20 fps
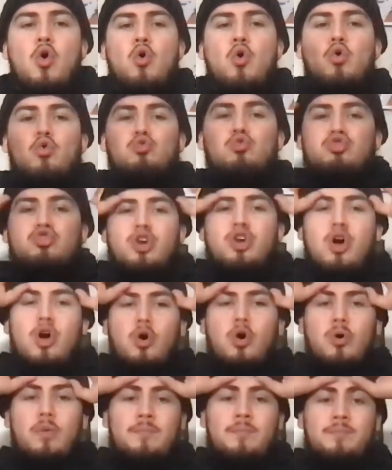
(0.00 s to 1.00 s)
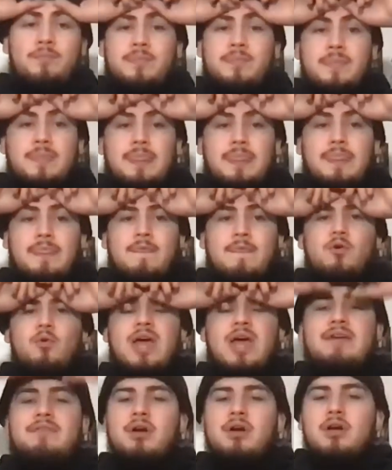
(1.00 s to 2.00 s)
so we
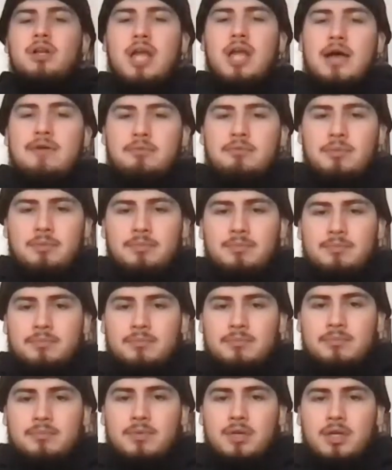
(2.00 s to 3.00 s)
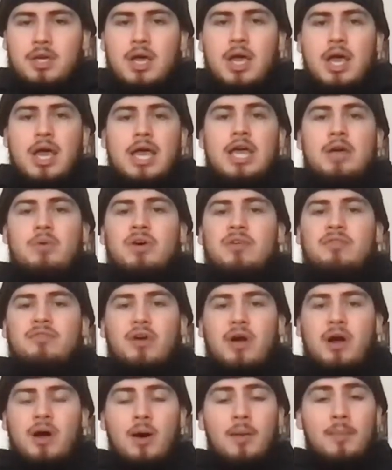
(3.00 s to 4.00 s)
haven't heard a lot from him. He went
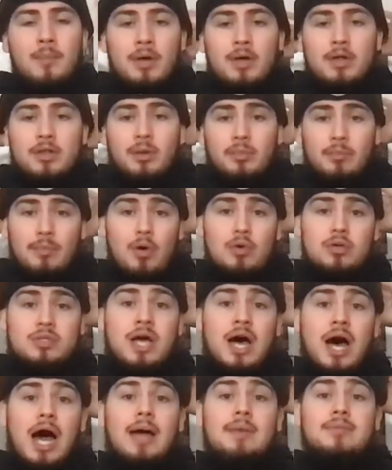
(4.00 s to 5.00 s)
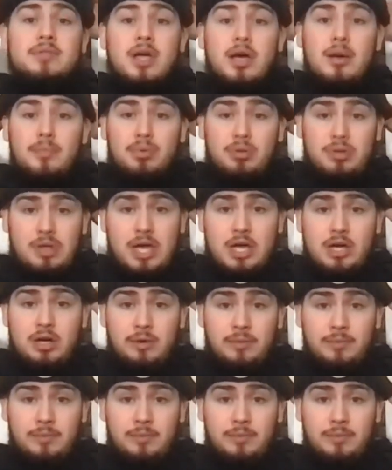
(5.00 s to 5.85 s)
from the most hyped up player